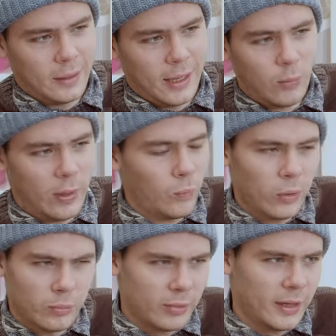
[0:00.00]
it
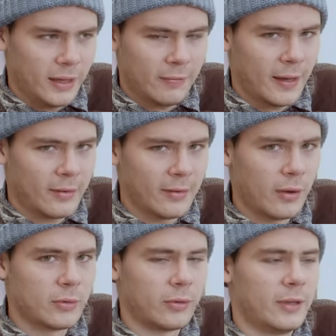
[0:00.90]
wouldn't really affect
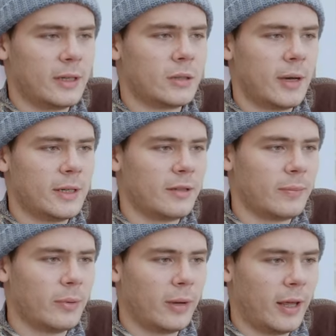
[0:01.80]
social situations,
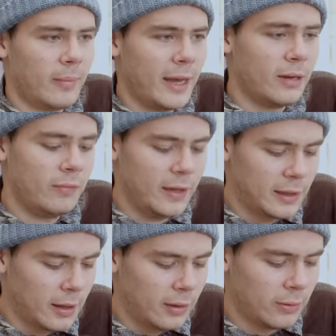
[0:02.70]
but when I made a
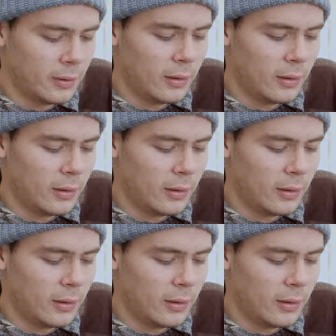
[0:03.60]
video,